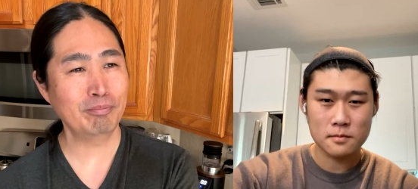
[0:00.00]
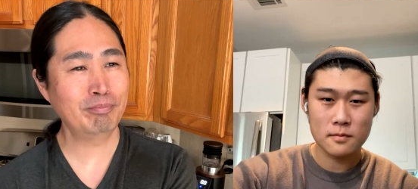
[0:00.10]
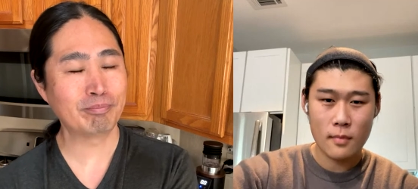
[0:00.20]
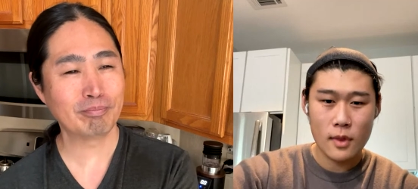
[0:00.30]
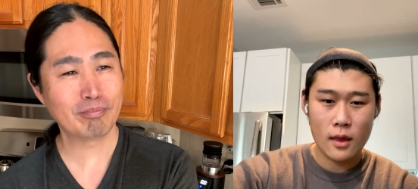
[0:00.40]

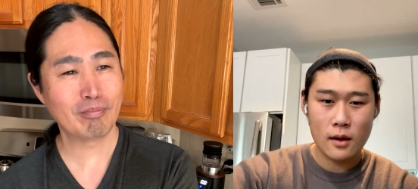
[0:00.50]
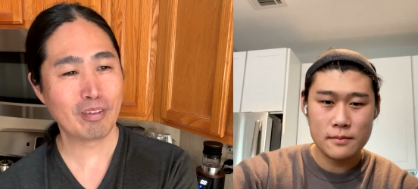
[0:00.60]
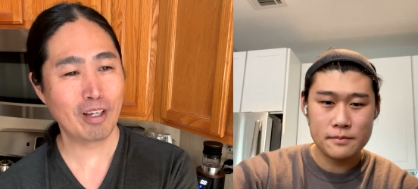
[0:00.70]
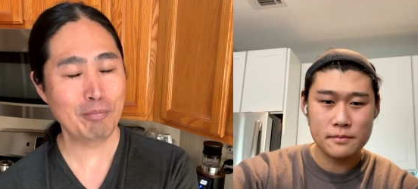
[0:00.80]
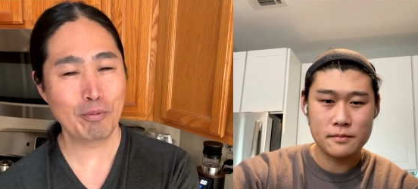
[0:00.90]

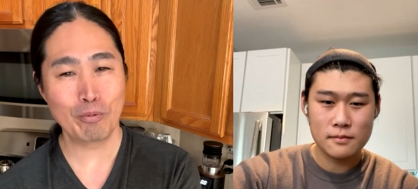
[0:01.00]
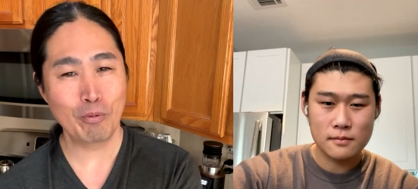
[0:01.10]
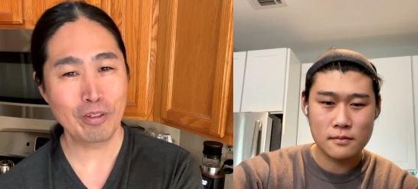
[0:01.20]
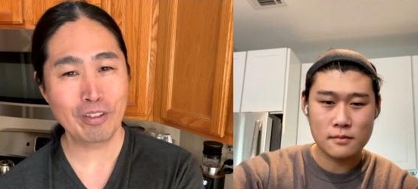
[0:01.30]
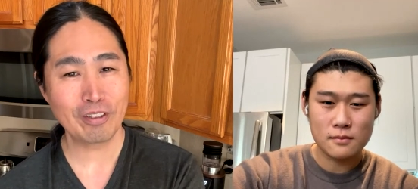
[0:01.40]
Speaker 1: I mean,
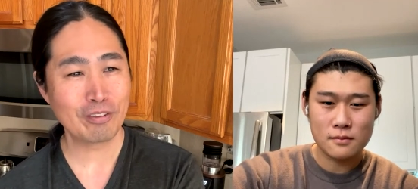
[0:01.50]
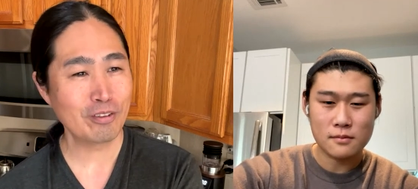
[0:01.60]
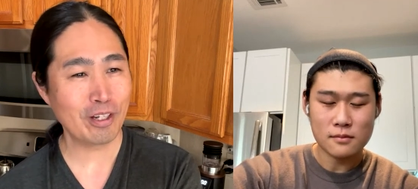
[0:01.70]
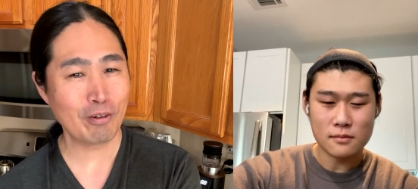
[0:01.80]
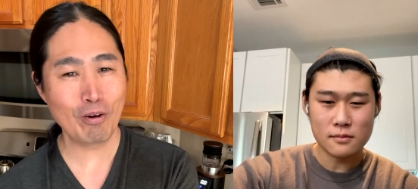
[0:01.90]
what are you gonna
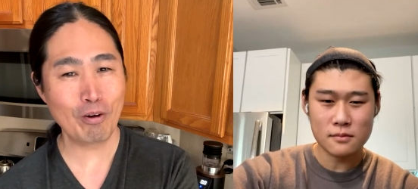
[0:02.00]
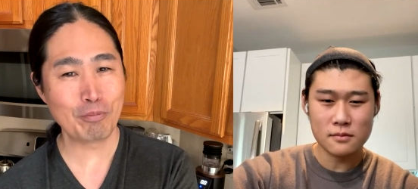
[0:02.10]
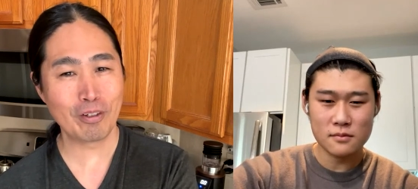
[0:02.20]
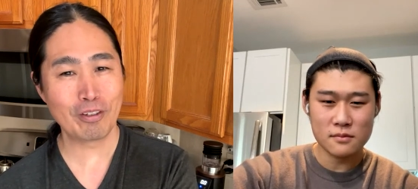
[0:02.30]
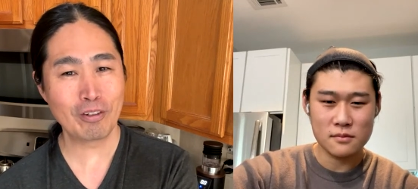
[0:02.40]
do at home?
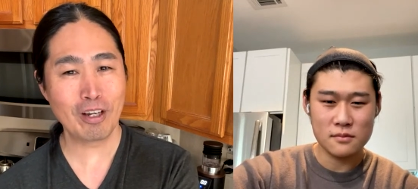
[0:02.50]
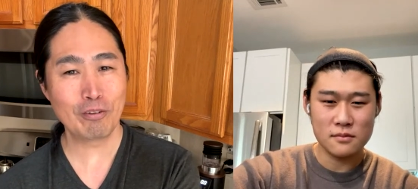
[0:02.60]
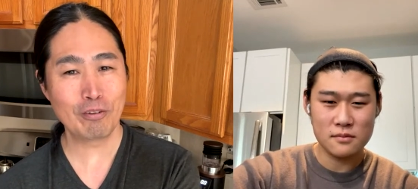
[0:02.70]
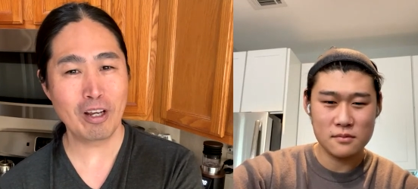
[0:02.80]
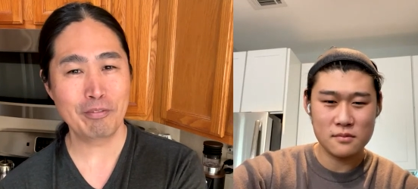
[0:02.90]
You got you
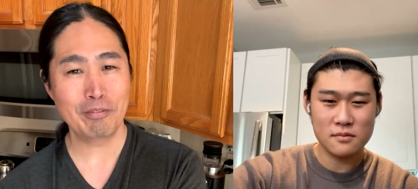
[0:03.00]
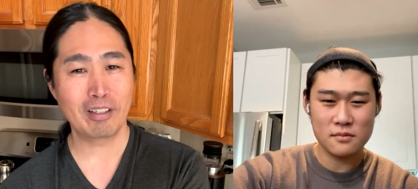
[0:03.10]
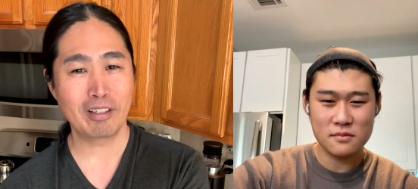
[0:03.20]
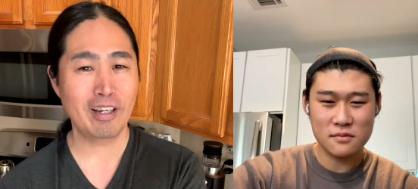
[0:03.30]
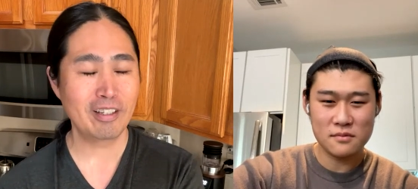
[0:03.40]
got you are living
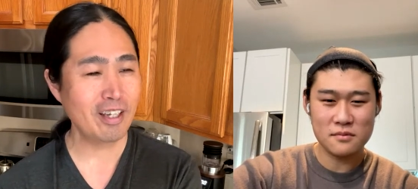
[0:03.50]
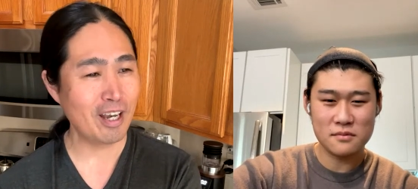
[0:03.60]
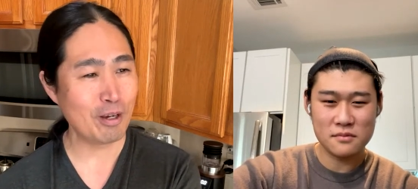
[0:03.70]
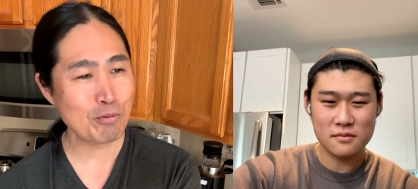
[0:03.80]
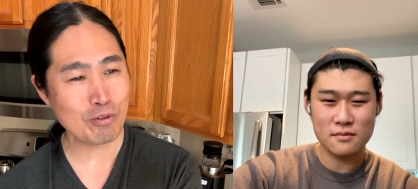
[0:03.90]
in a tiny
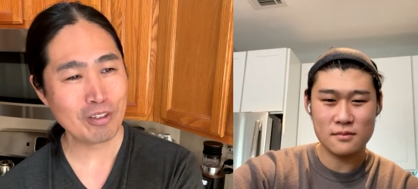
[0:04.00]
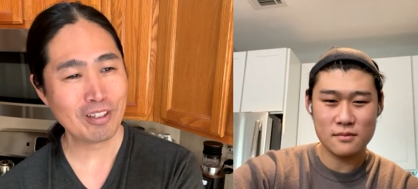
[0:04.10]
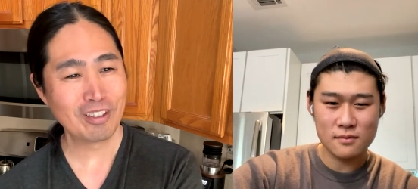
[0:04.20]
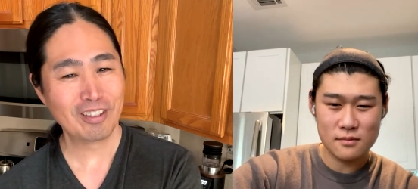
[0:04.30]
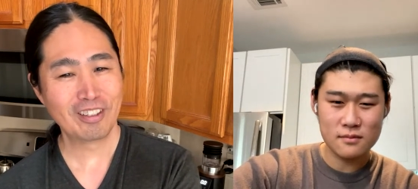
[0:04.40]
house.
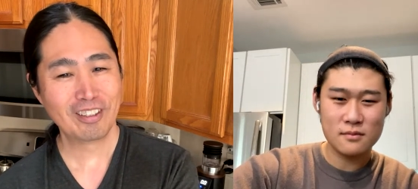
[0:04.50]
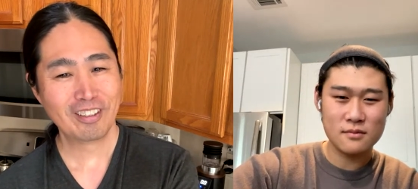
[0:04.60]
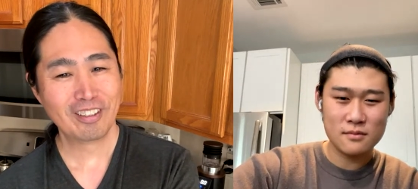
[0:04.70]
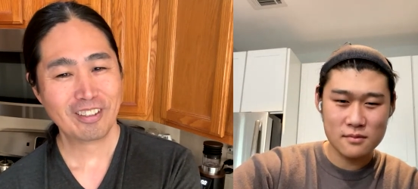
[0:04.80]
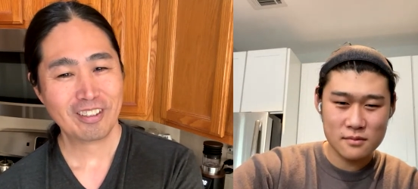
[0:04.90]

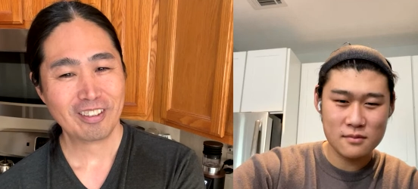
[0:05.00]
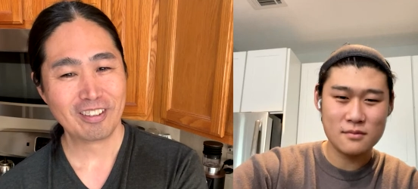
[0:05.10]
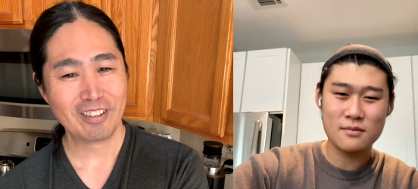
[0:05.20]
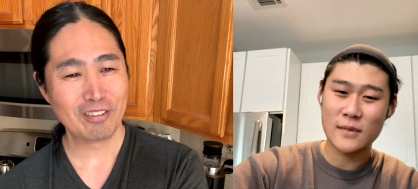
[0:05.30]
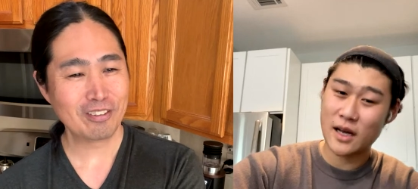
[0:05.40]

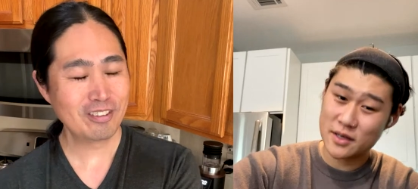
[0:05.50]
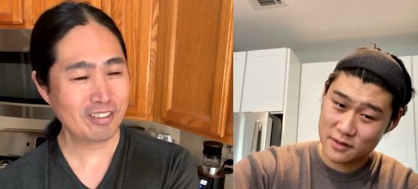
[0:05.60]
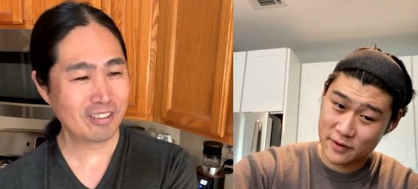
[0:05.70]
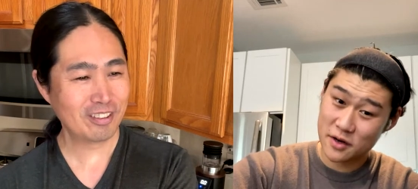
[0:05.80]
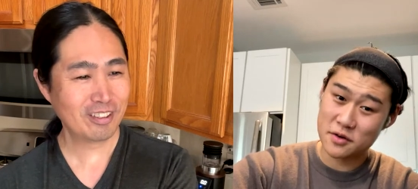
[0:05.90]
You know that
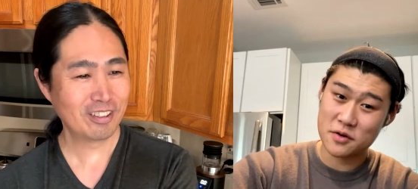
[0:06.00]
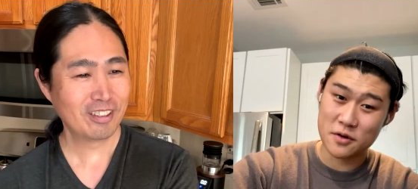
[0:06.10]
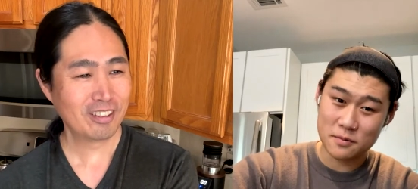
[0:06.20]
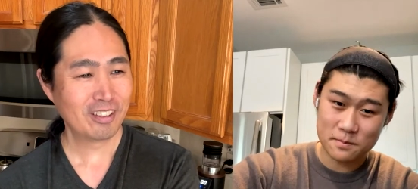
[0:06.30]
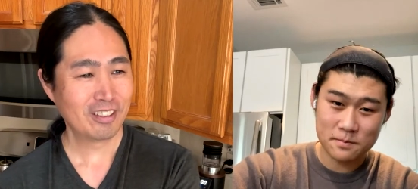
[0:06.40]
is very
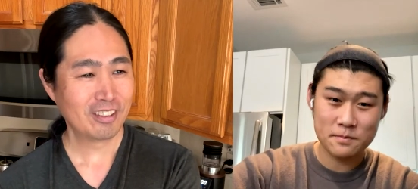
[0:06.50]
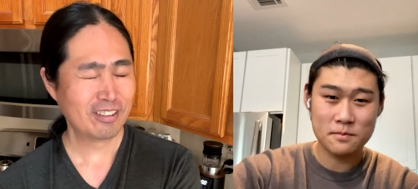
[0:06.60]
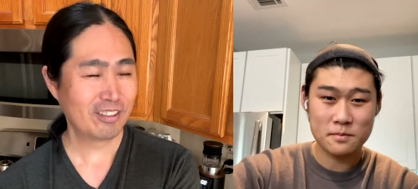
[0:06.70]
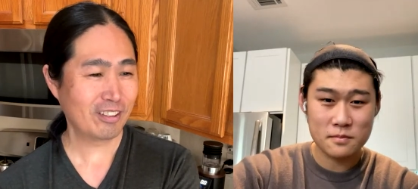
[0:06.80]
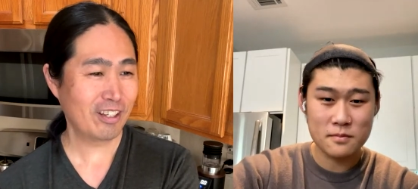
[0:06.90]
true.
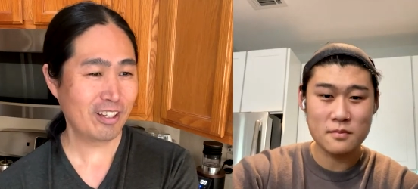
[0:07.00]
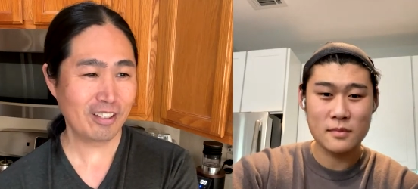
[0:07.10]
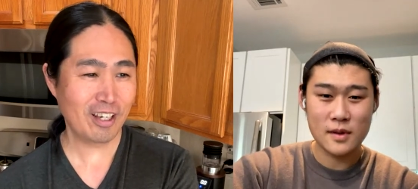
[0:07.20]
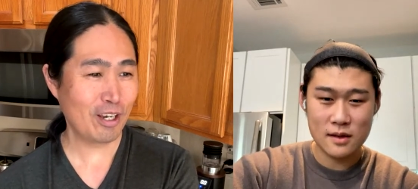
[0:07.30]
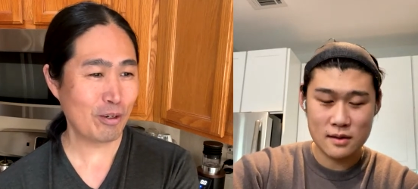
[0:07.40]
You got
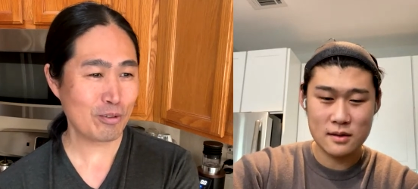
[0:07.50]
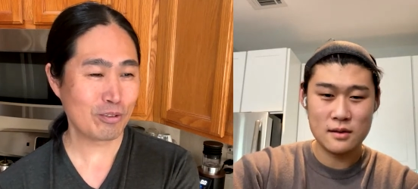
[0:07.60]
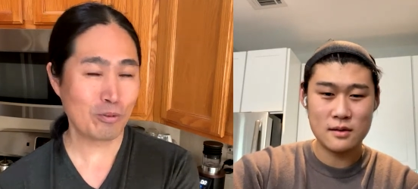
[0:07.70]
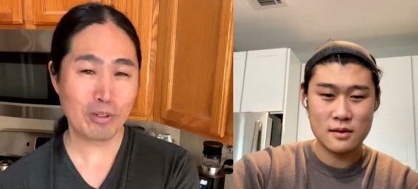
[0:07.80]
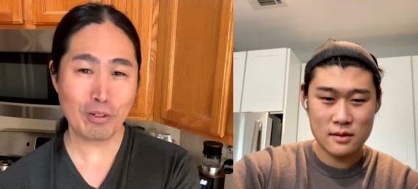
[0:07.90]
tiny house.
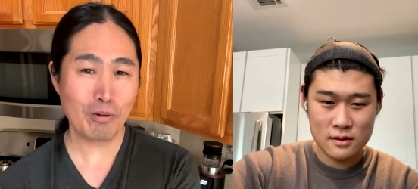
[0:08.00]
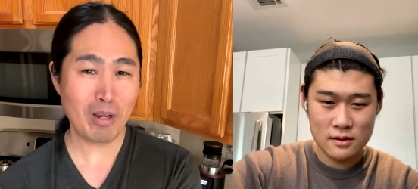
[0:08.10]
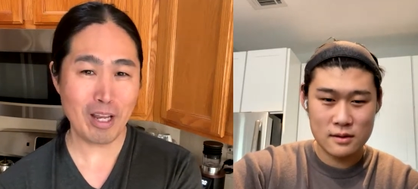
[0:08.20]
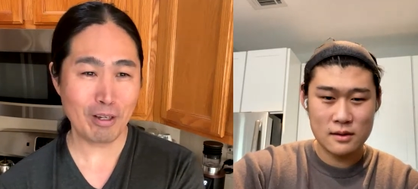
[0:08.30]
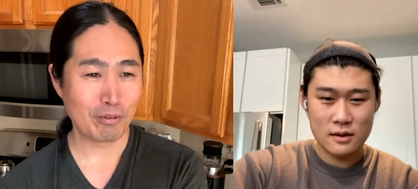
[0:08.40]
You want to go
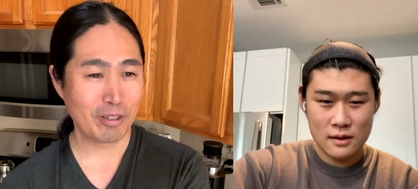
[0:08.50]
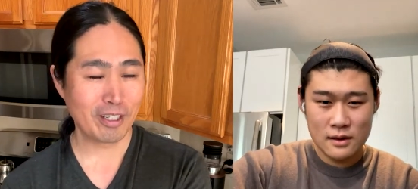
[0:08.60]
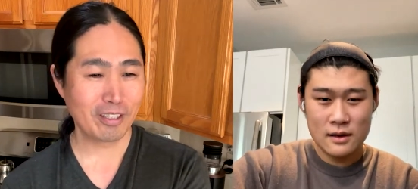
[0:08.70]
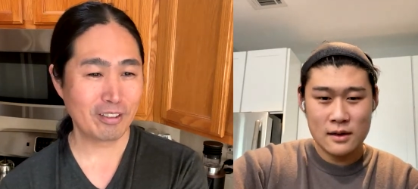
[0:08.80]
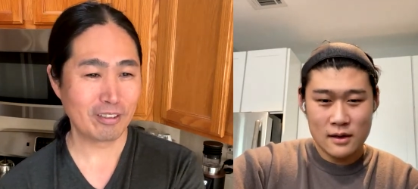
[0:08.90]
out,
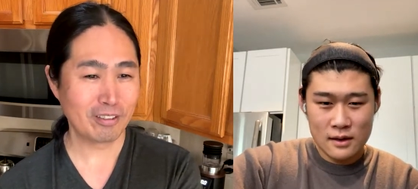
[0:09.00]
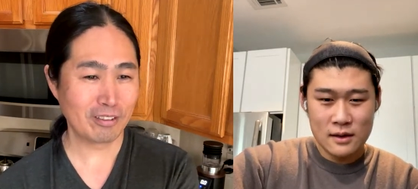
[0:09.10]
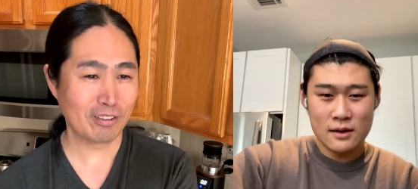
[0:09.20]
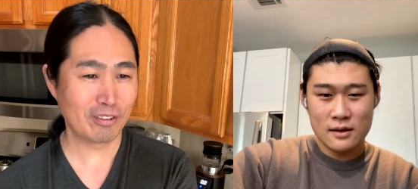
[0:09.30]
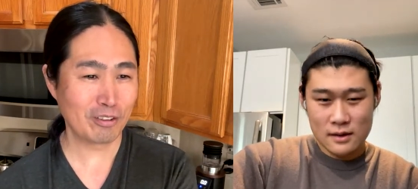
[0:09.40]
right?
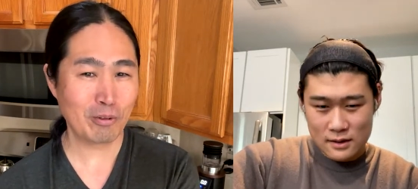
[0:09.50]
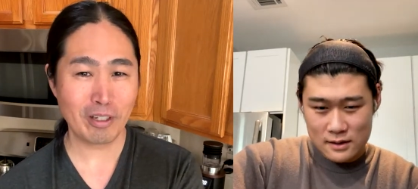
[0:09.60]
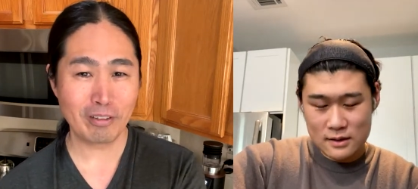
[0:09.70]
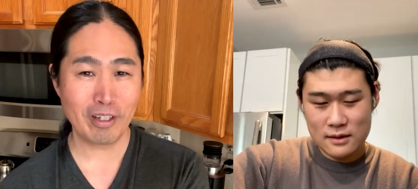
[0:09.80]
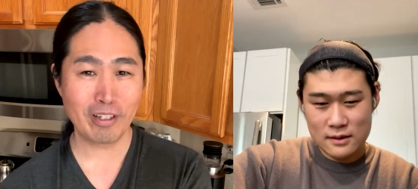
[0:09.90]
You know, you rather hang